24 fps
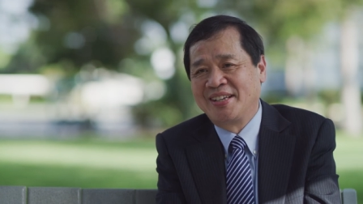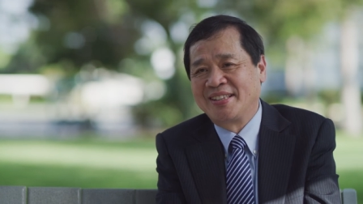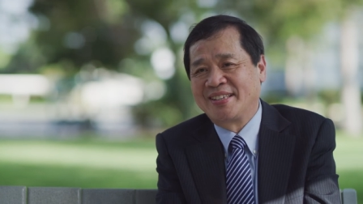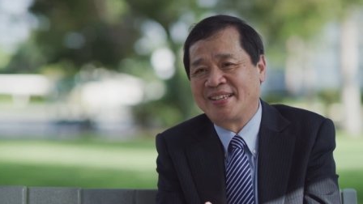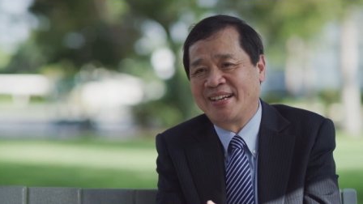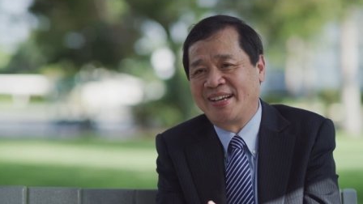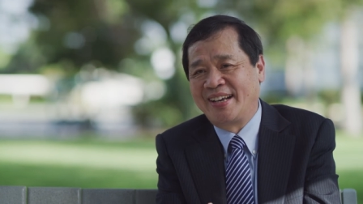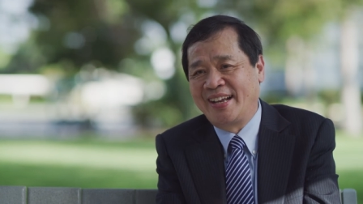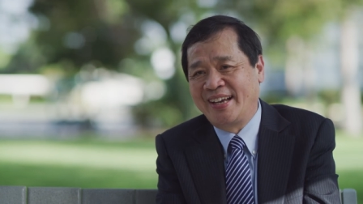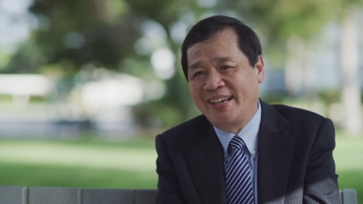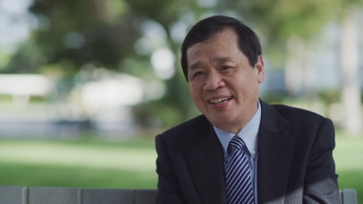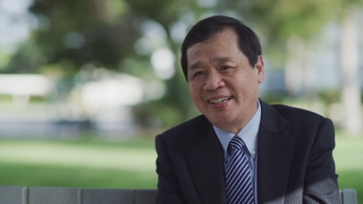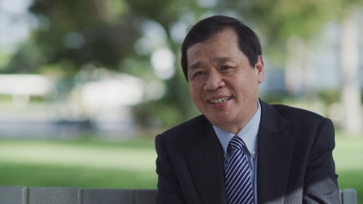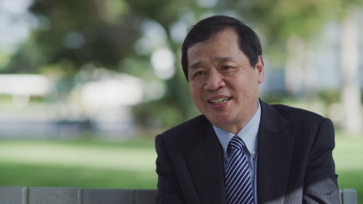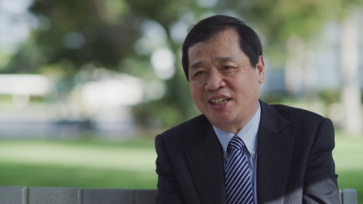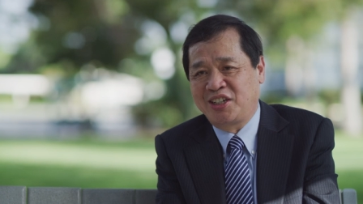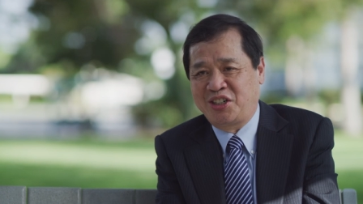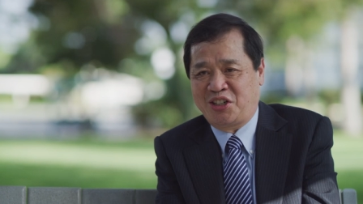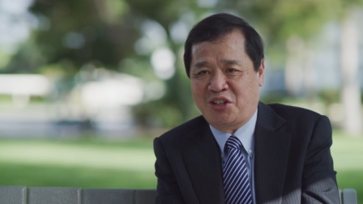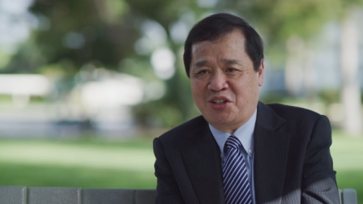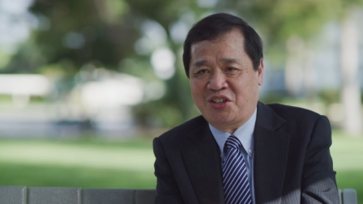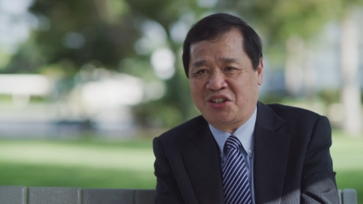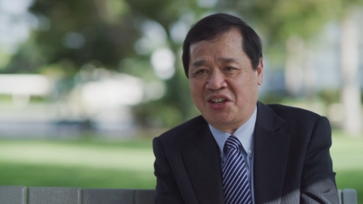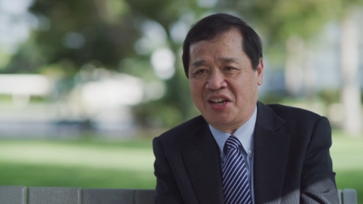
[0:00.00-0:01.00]
The
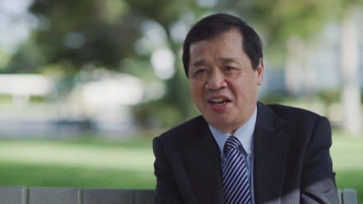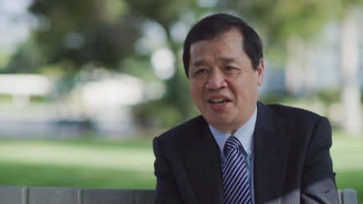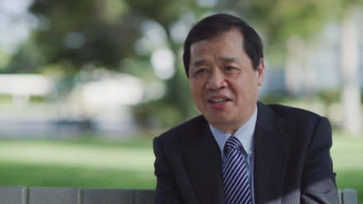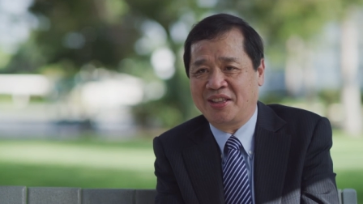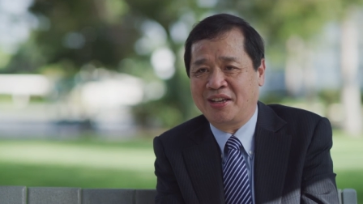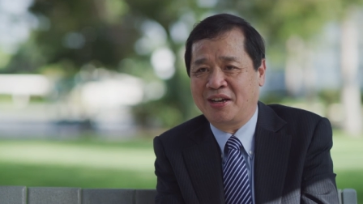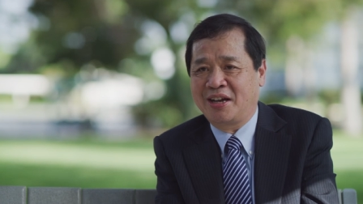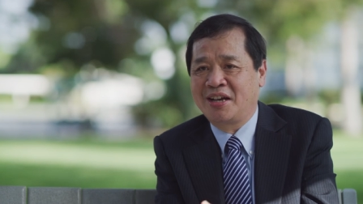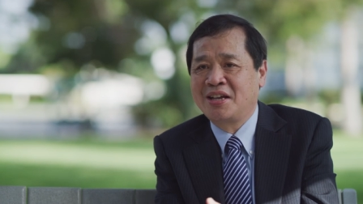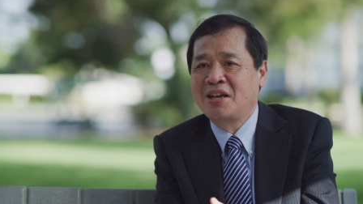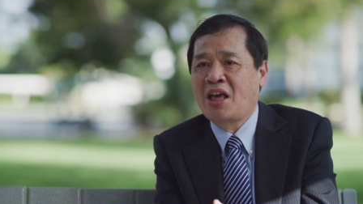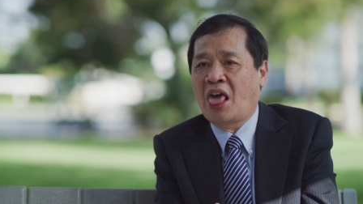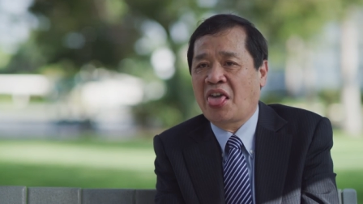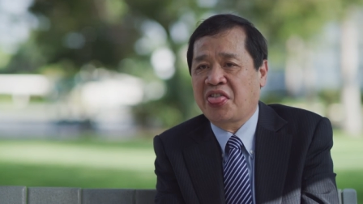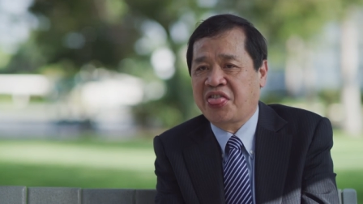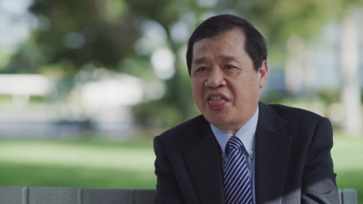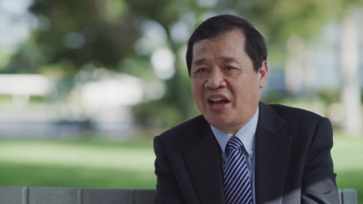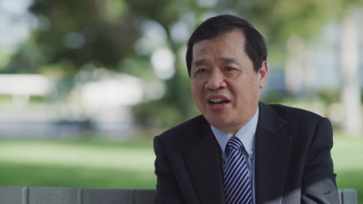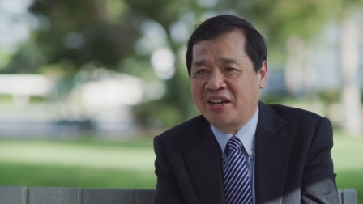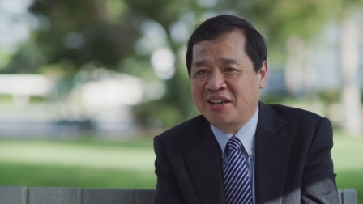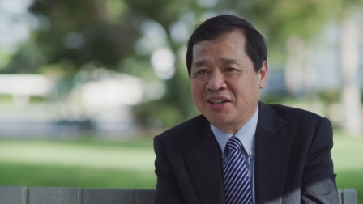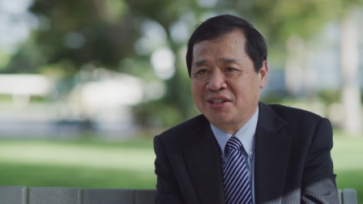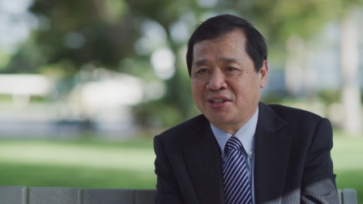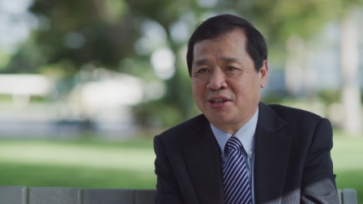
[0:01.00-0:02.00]
lady said,
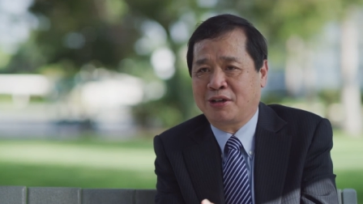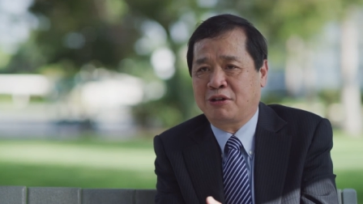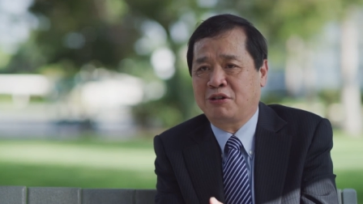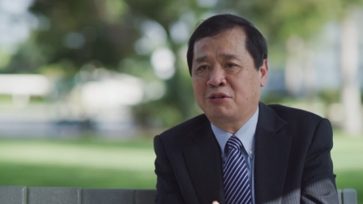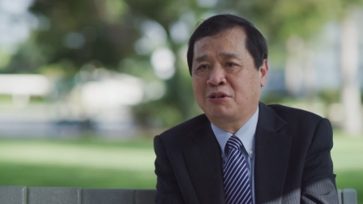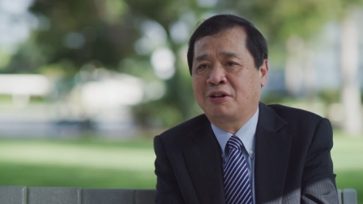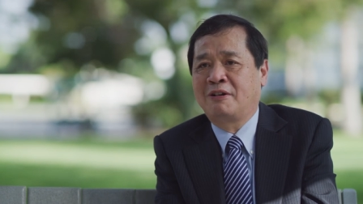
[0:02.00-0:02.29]
thanks